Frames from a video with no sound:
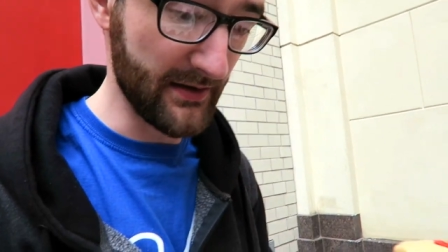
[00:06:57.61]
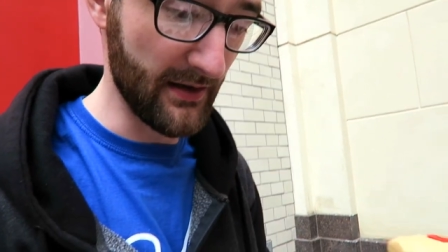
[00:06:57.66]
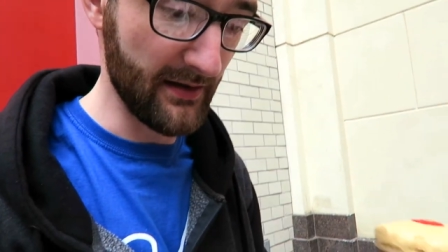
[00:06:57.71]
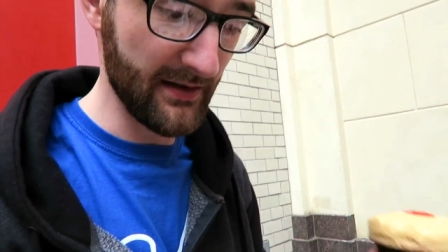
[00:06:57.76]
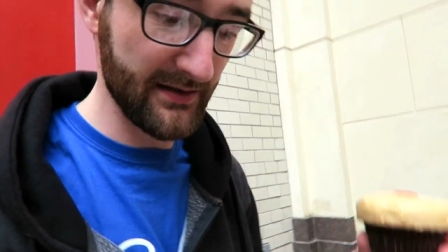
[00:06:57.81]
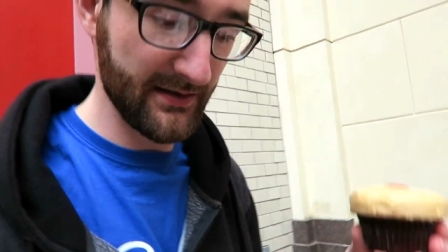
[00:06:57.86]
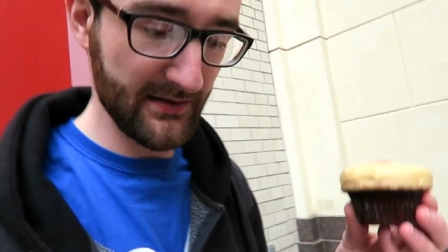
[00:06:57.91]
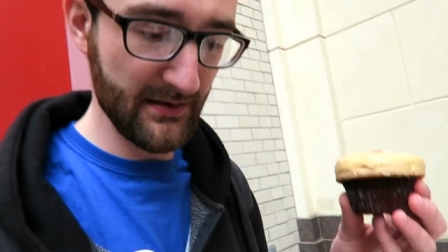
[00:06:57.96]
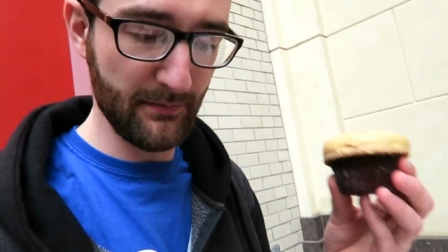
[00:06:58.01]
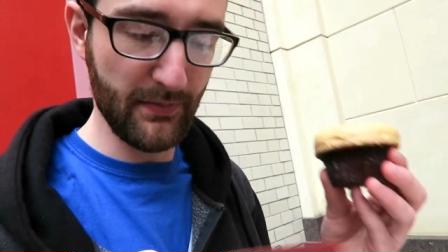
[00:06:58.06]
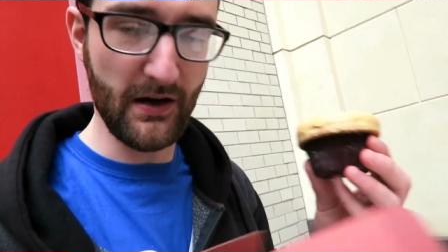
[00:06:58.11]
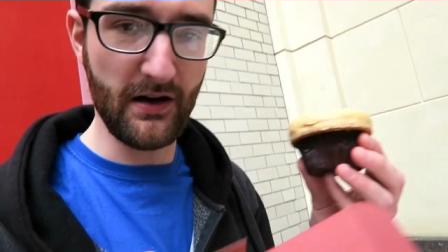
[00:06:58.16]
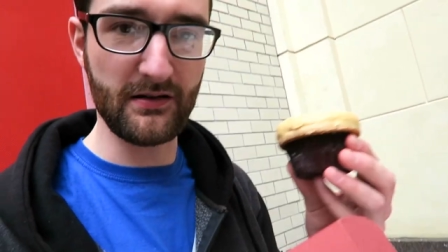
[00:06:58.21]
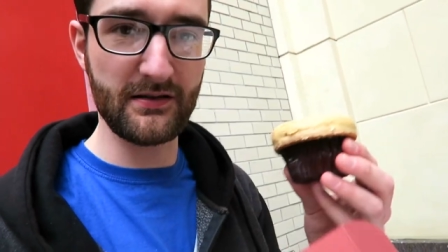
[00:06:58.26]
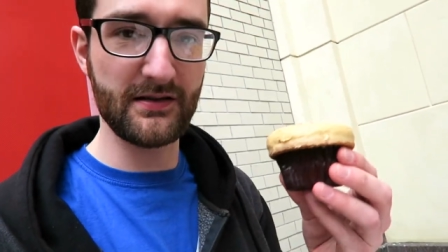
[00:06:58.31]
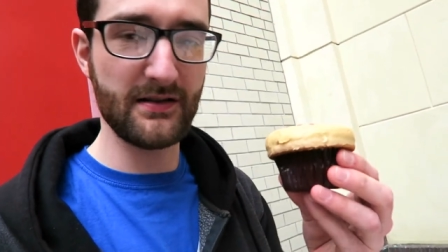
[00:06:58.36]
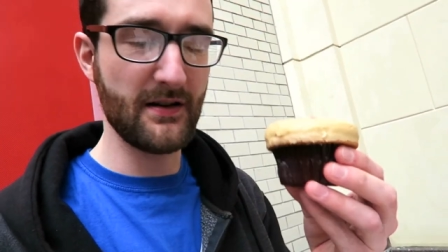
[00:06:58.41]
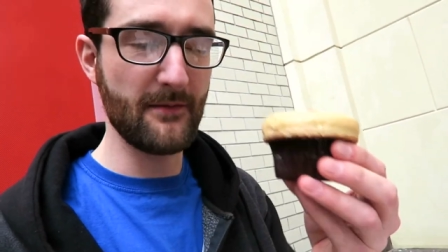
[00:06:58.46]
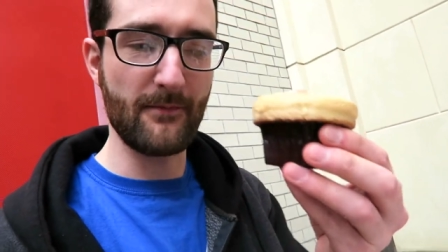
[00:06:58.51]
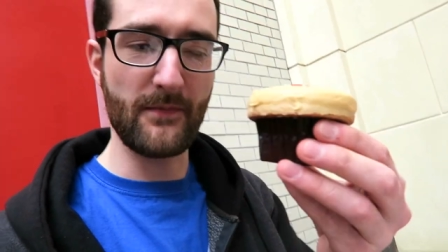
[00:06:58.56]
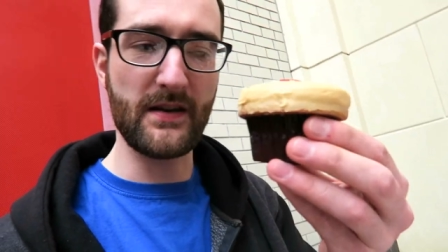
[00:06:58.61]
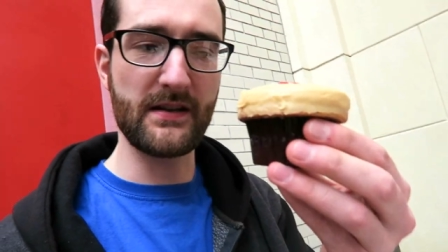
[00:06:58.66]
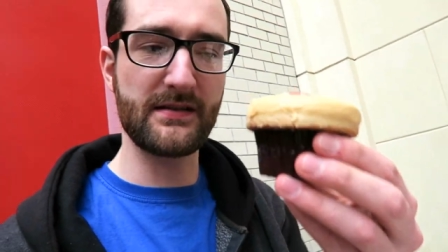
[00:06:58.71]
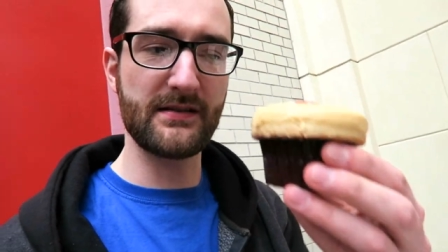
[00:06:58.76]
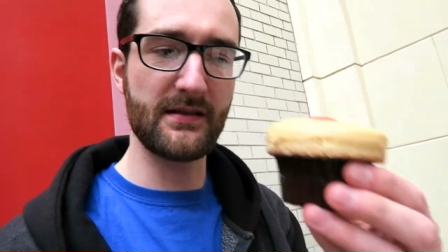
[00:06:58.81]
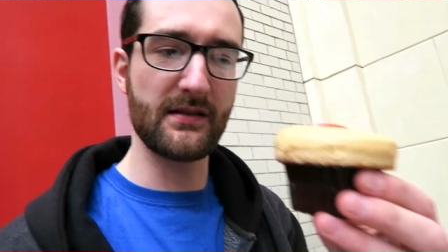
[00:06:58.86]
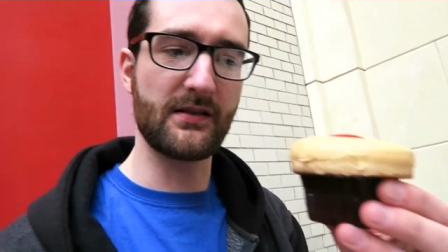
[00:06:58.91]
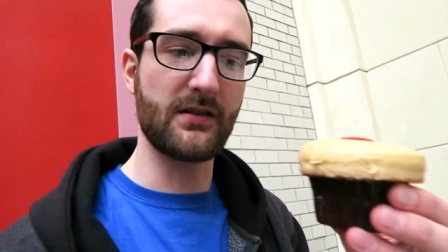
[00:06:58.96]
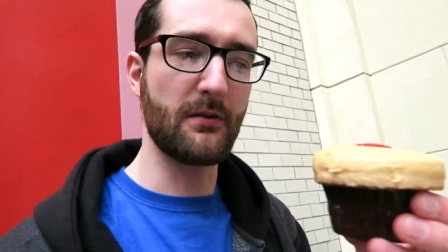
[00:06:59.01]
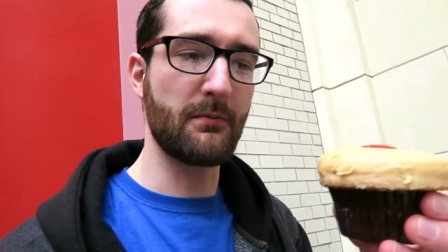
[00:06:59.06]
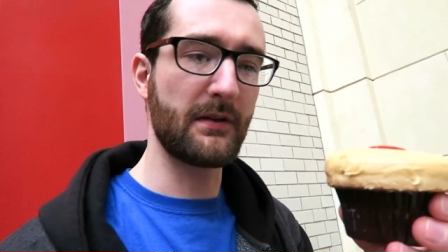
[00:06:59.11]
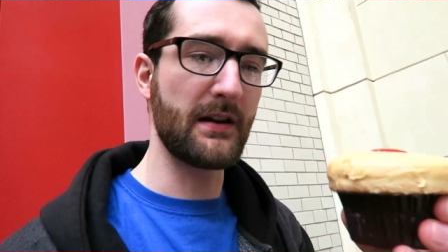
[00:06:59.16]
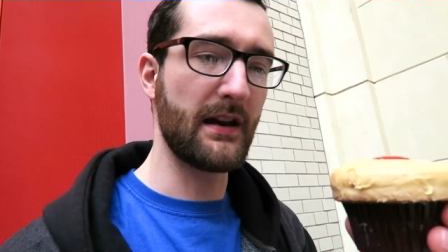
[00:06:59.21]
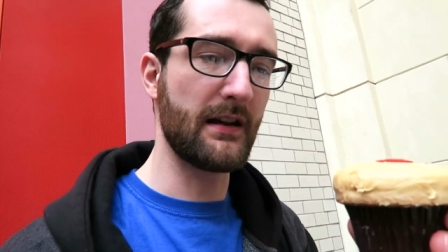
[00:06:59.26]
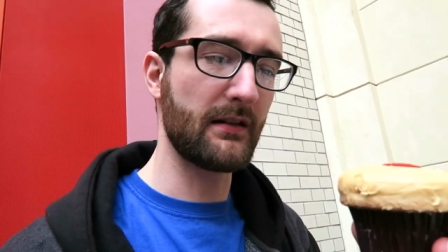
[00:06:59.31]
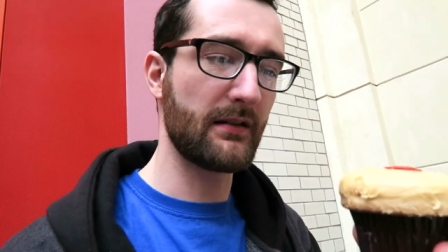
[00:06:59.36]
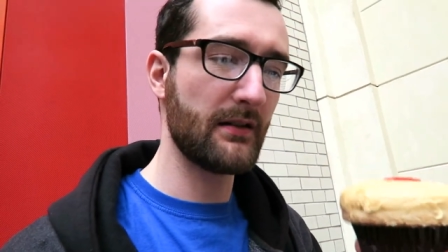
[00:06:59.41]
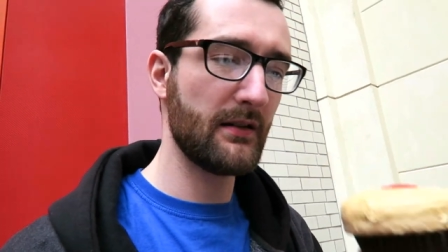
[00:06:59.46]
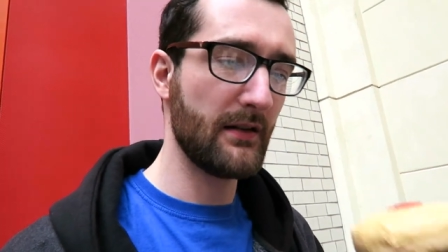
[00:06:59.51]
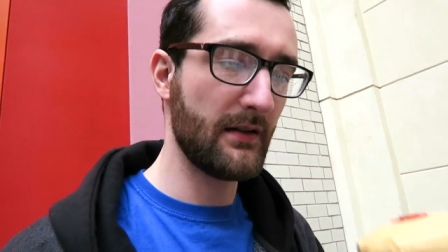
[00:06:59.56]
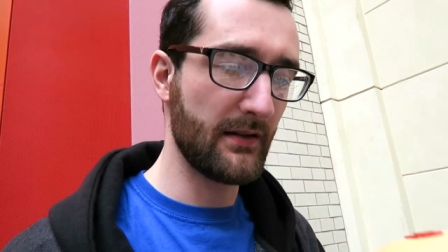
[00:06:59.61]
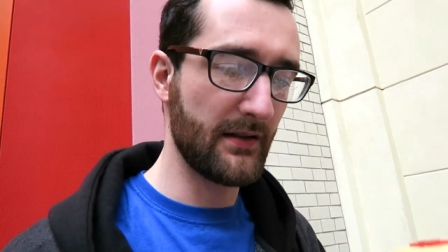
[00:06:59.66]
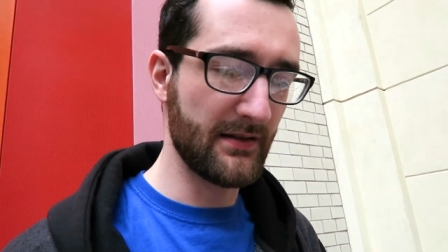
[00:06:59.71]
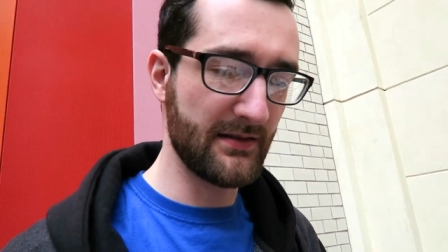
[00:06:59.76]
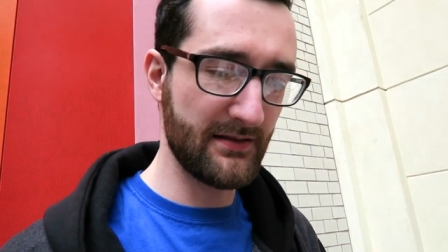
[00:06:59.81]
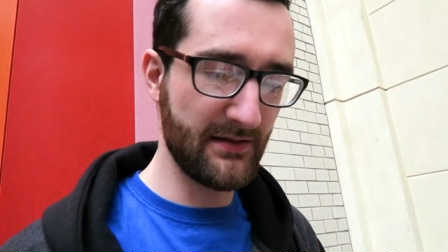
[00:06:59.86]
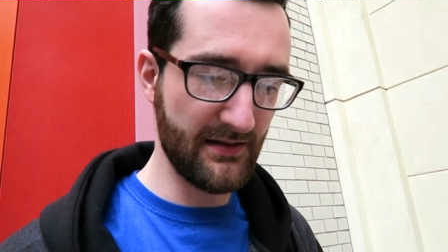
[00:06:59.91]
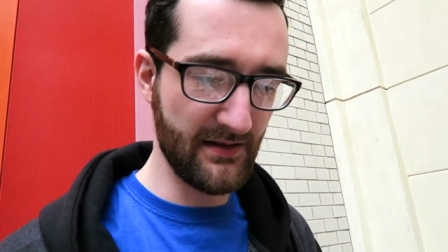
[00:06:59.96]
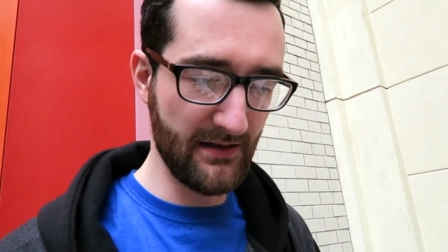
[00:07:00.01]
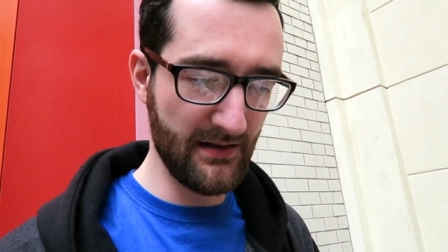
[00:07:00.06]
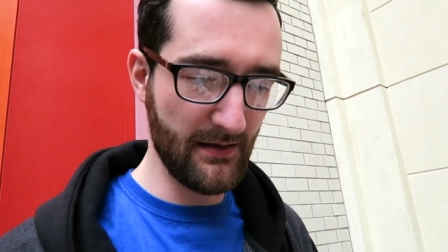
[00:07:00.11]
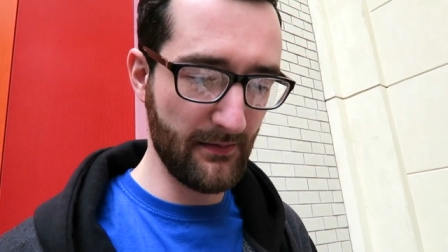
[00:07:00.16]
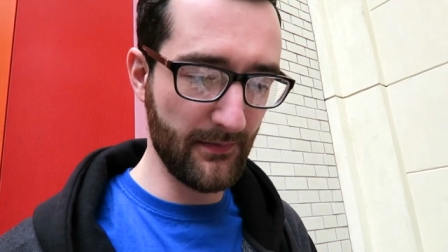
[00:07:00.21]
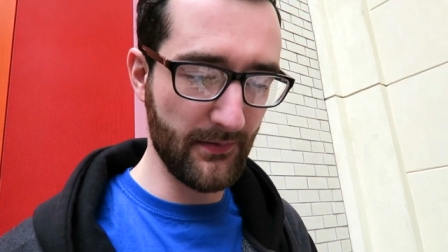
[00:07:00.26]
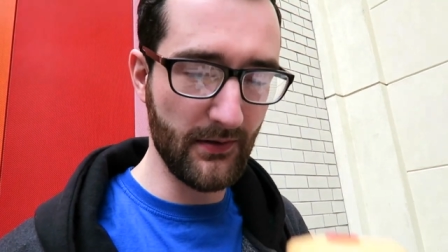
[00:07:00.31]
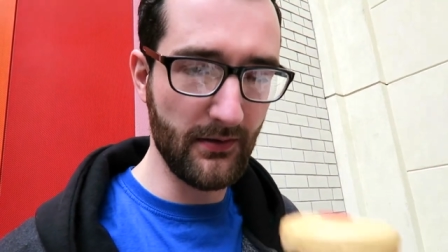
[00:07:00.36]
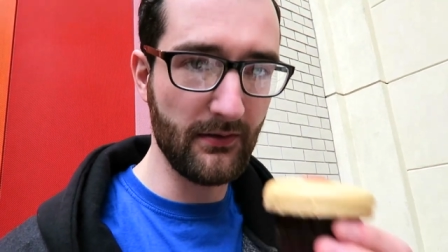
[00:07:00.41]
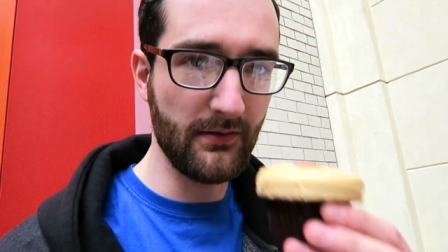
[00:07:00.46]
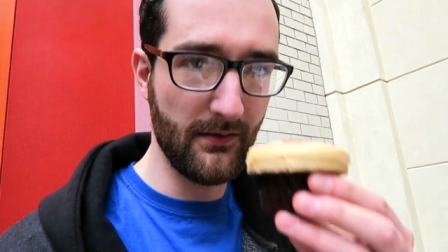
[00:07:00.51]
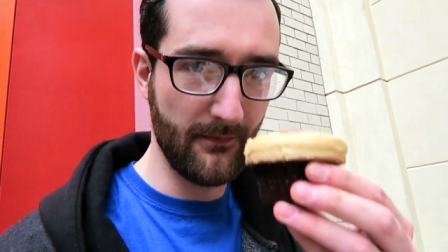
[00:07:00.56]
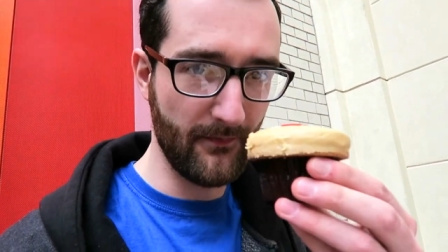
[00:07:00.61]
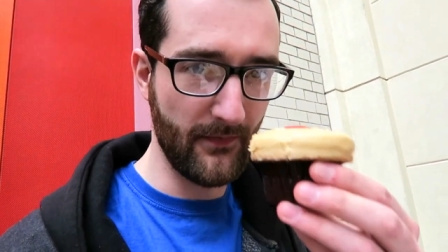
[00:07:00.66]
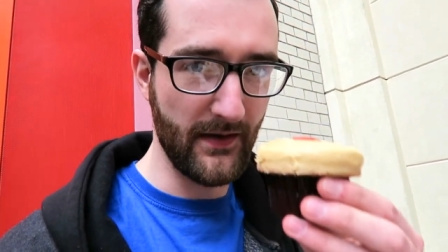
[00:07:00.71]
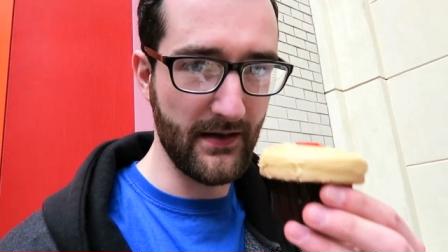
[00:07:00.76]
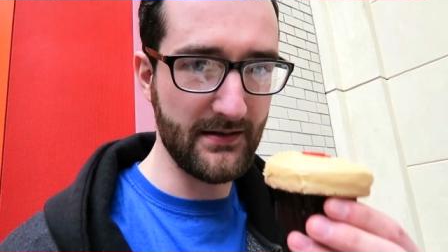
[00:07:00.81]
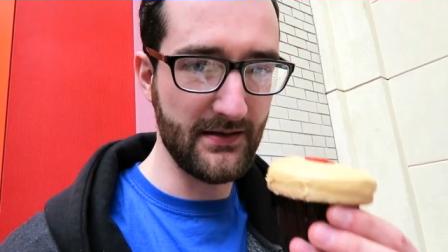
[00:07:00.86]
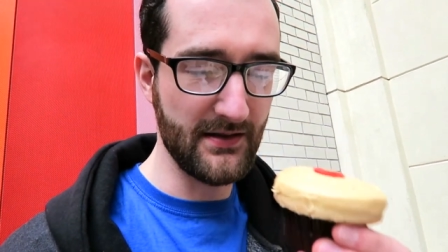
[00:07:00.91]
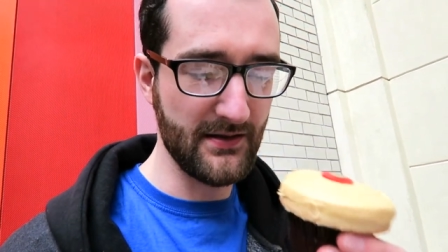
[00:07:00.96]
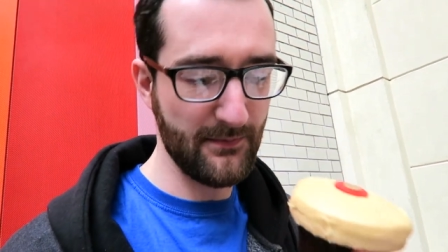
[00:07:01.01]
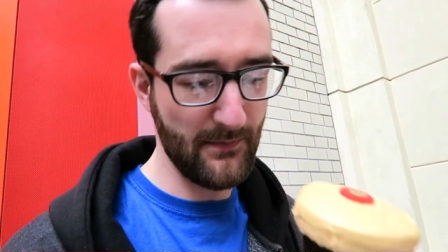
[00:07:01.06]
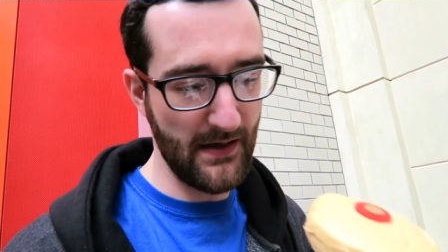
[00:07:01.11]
So this is the box, this is the cupcake, this is the nibble, this is